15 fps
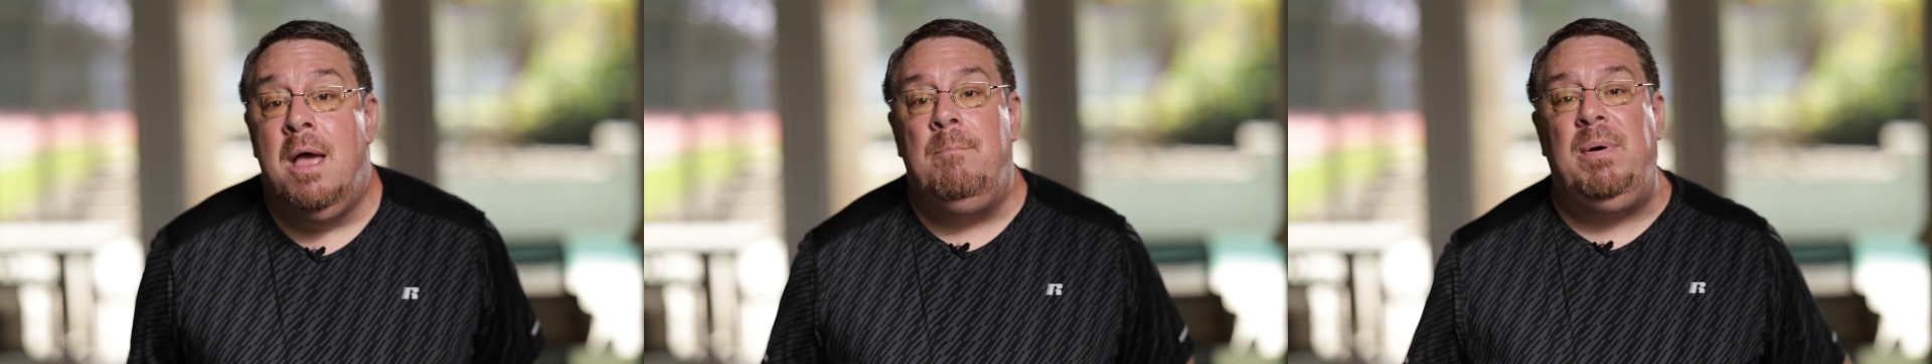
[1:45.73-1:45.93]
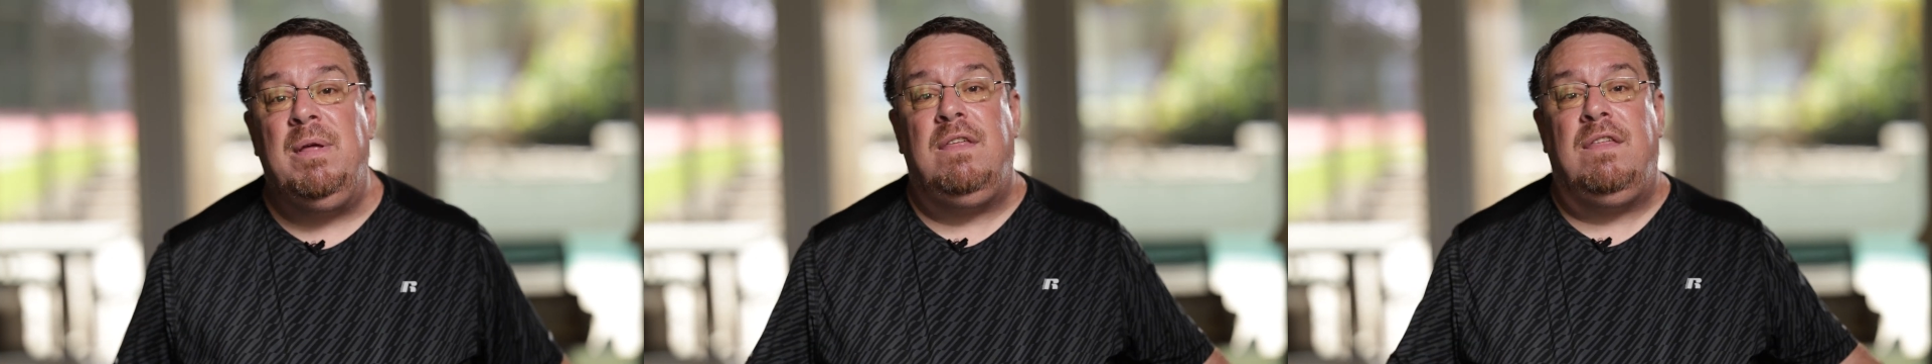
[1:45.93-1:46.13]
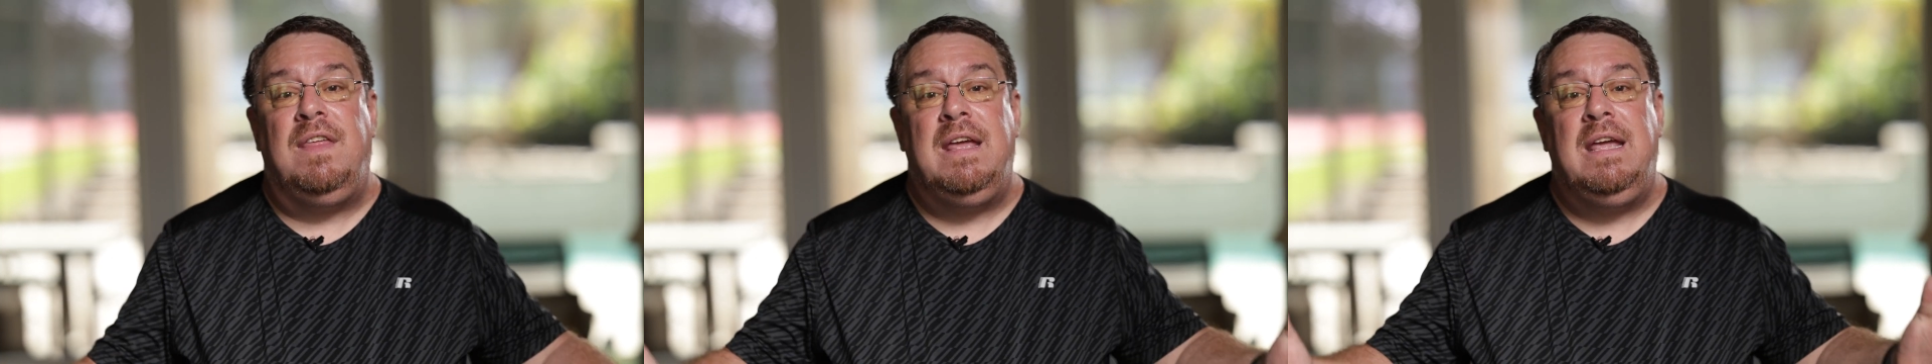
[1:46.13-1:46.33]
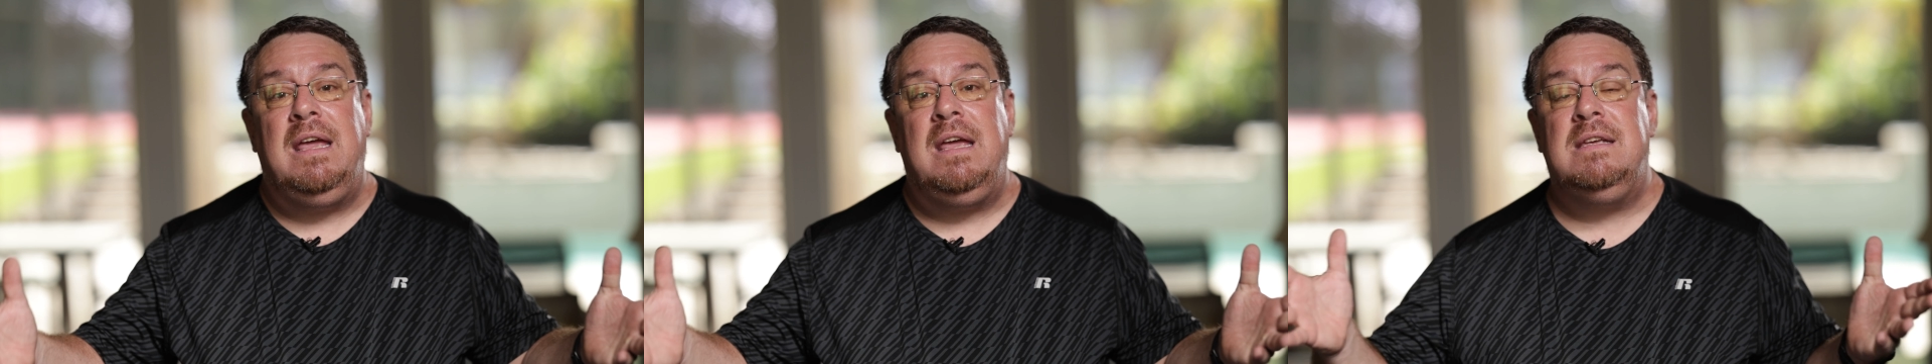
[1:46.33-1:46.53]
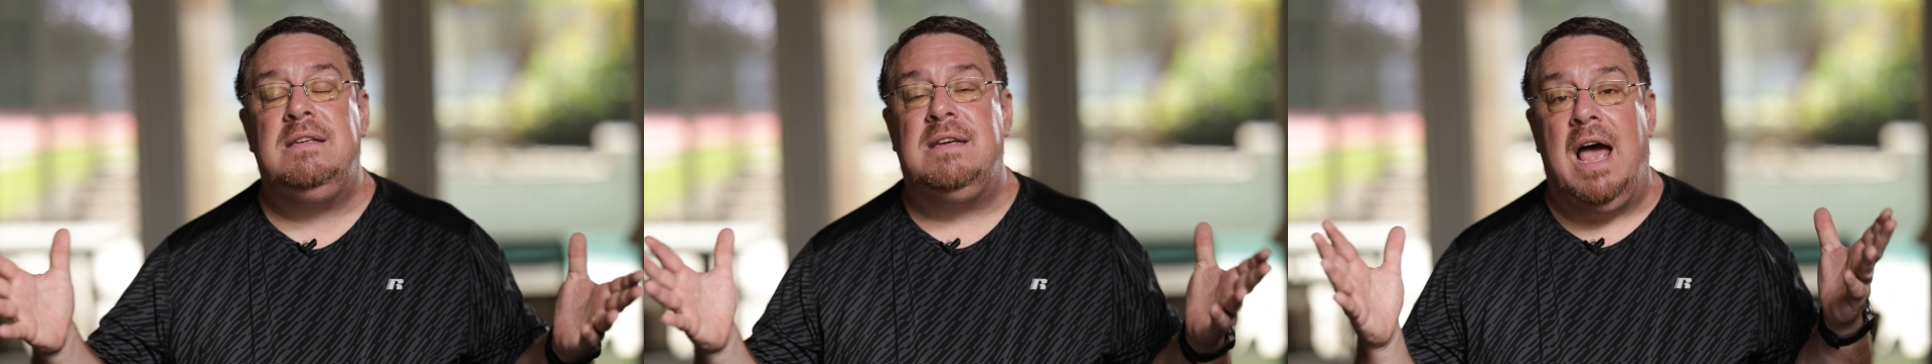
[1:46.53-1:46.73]
But the thing
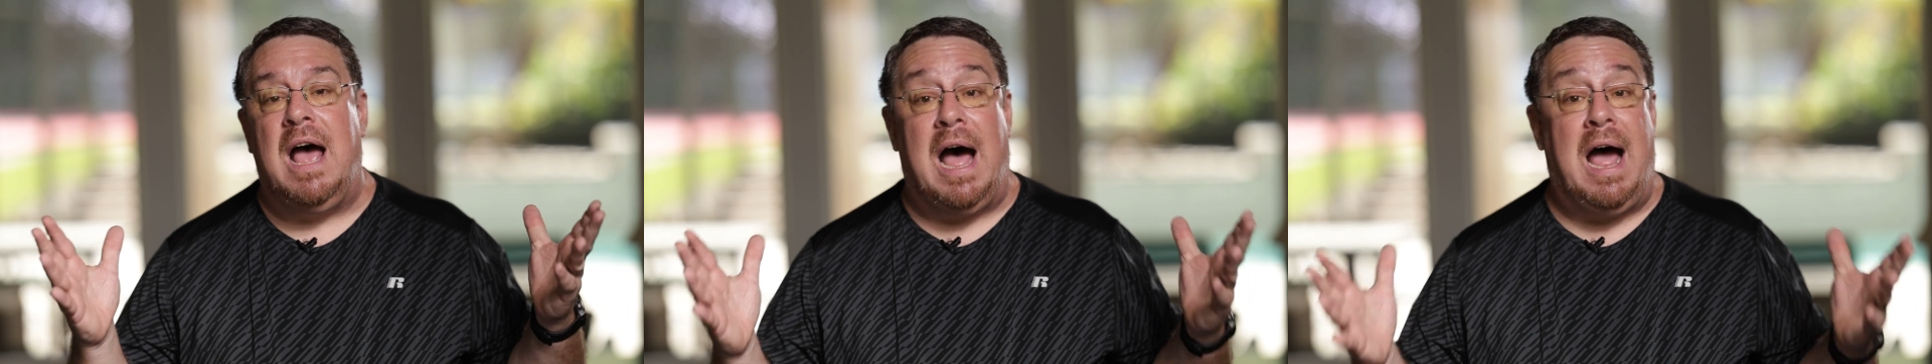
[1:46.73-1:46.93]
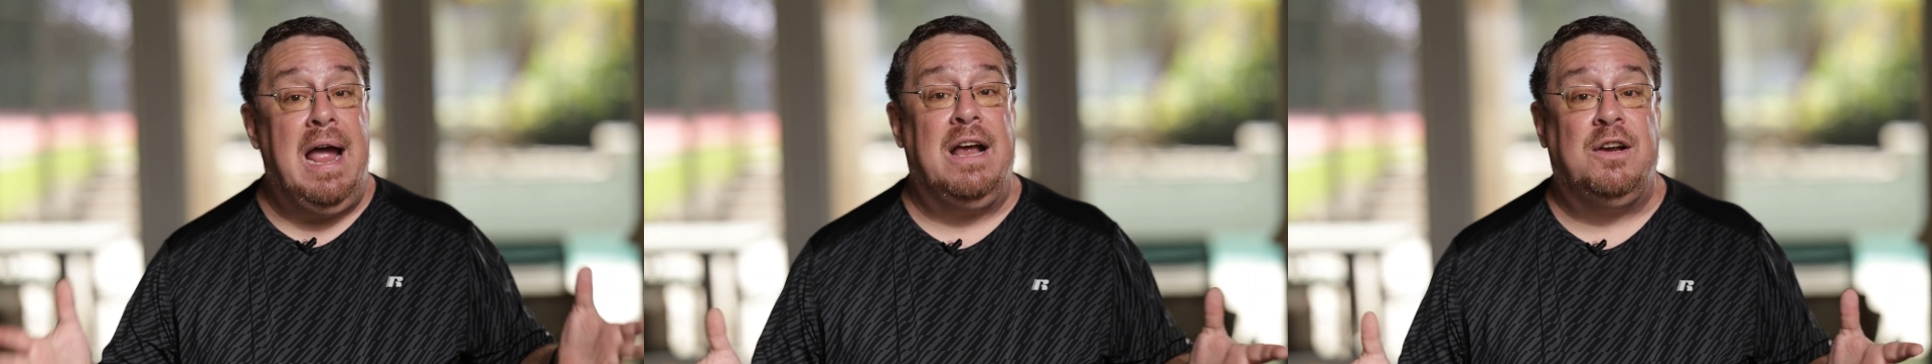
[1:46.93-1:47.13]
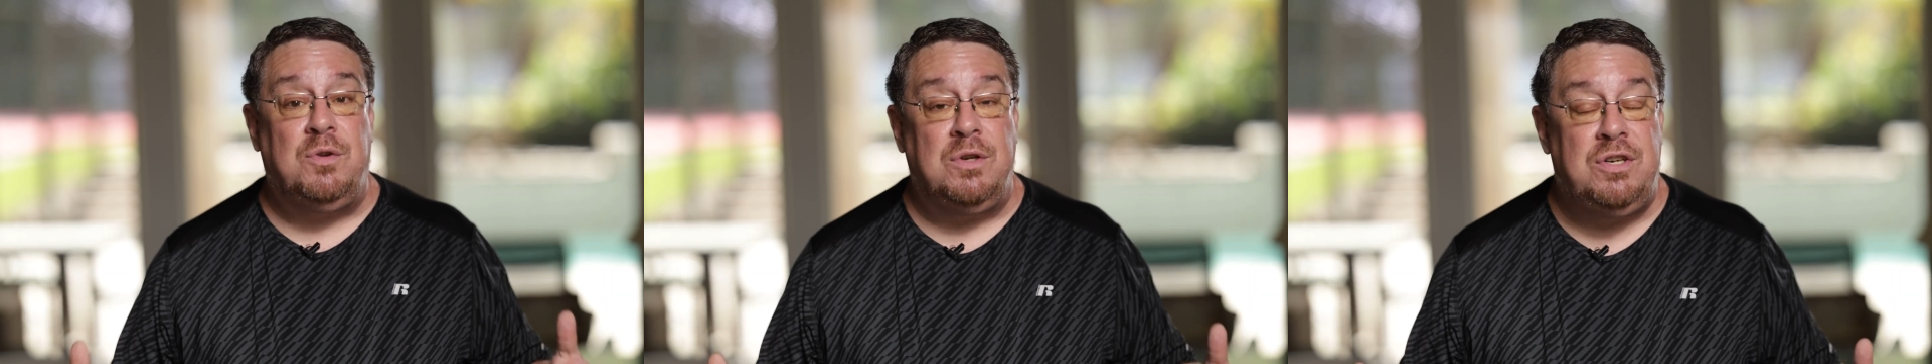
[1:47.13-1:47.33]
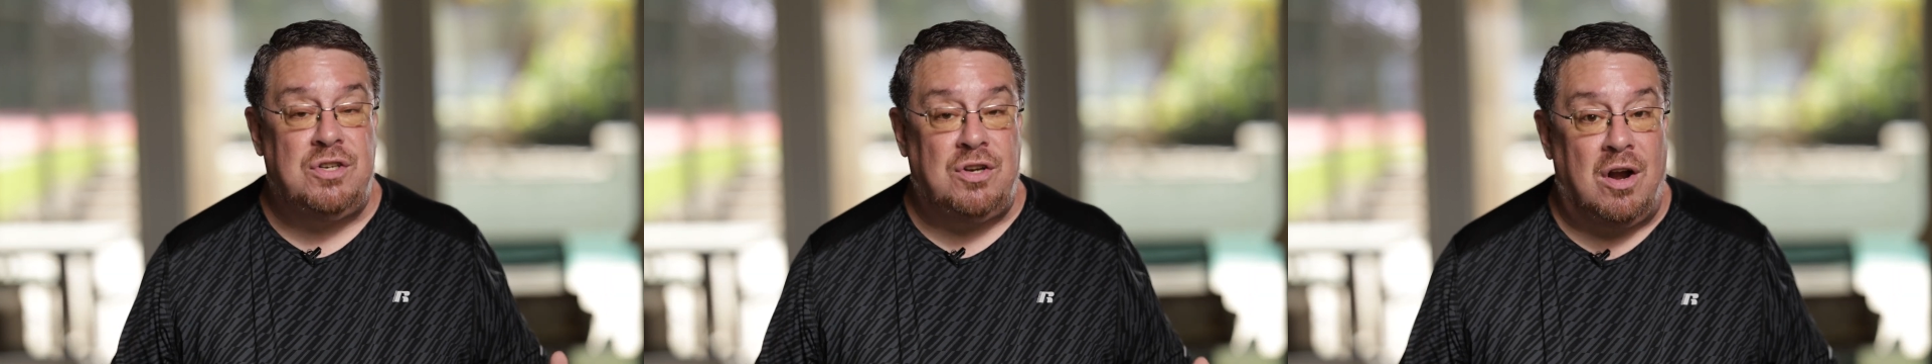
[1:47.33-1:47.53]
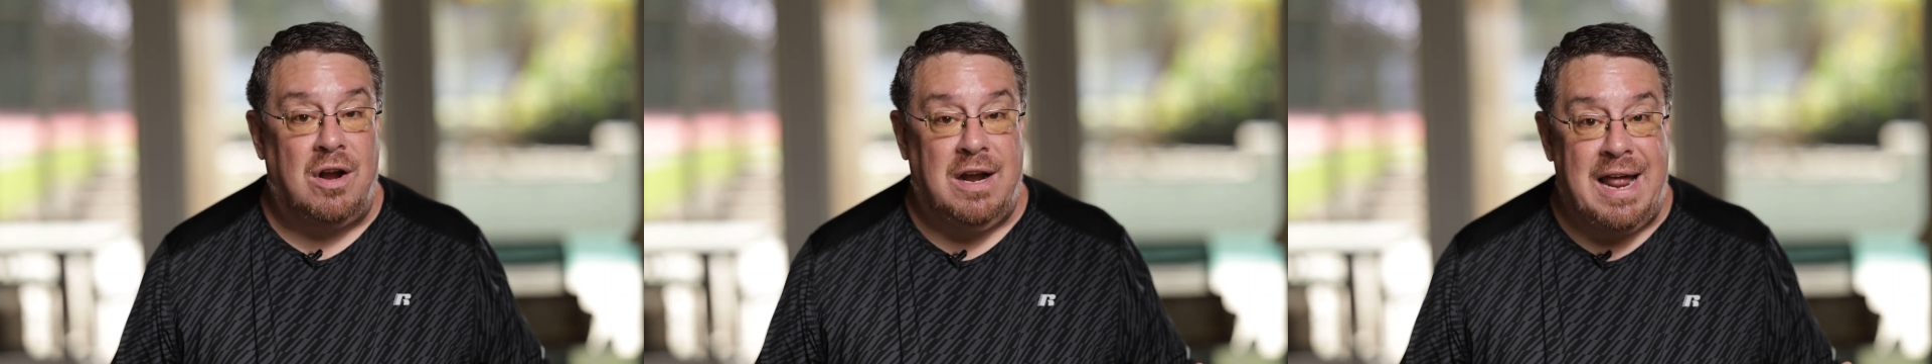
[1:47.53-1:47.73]
is, I actually
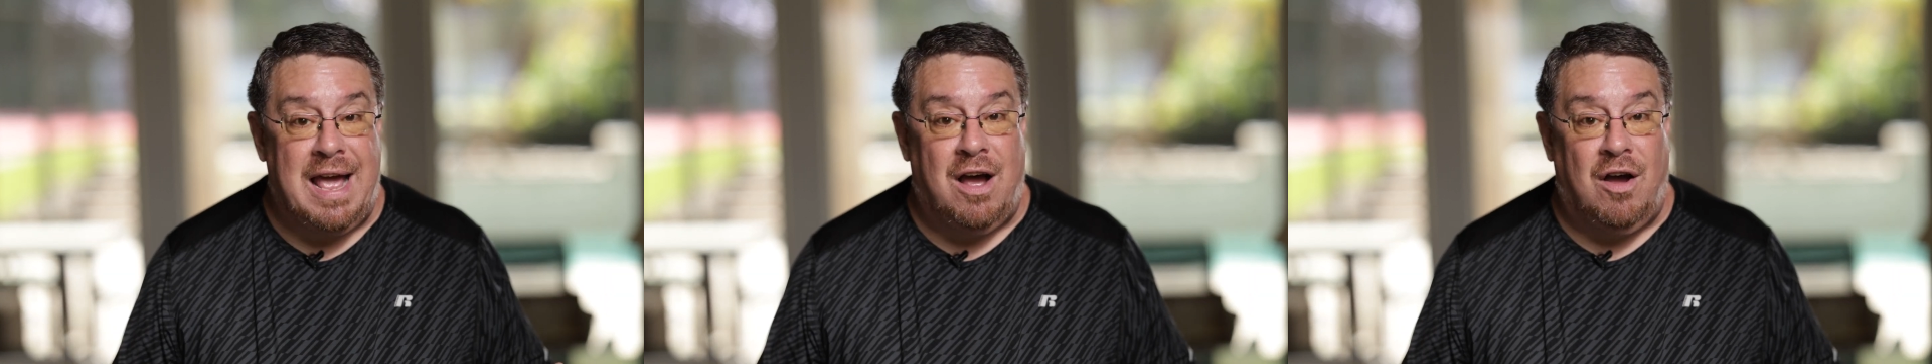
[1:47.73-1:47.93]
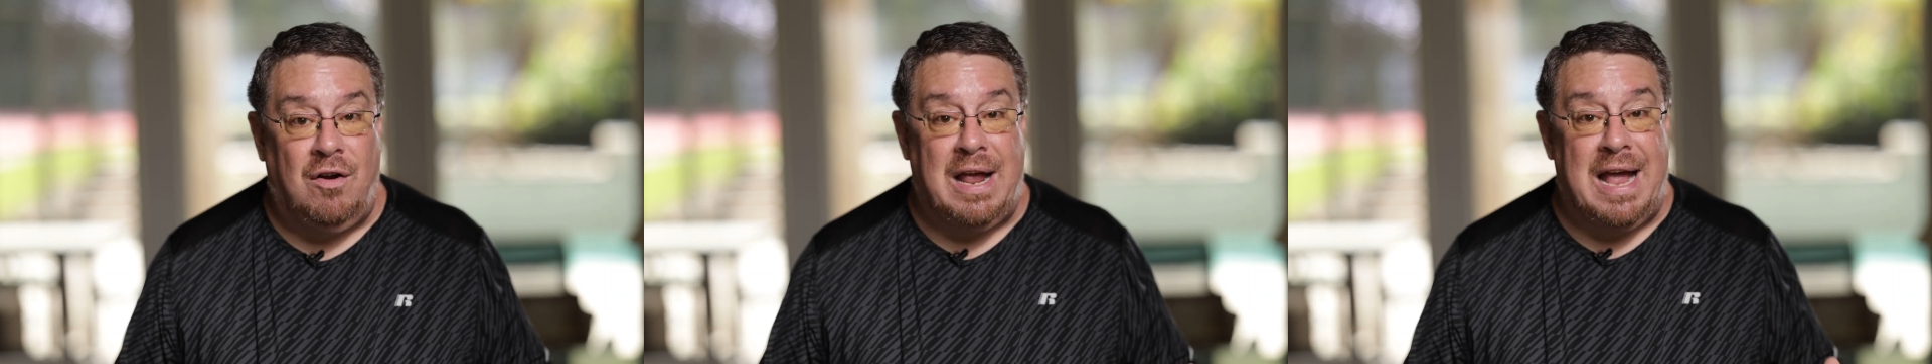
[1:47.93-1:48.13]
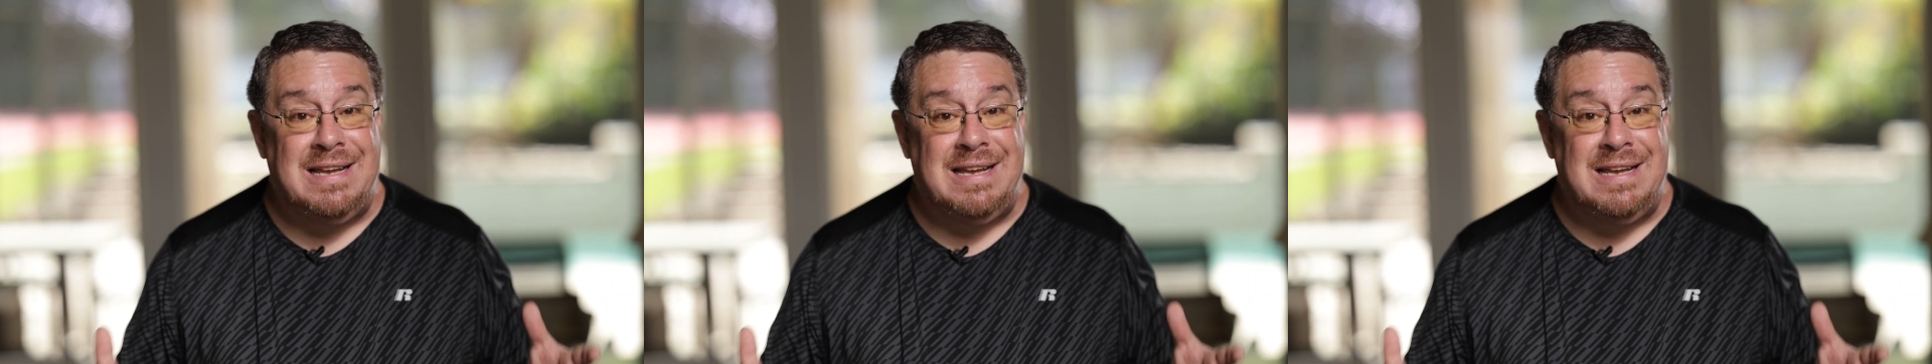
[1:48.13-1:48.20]
started out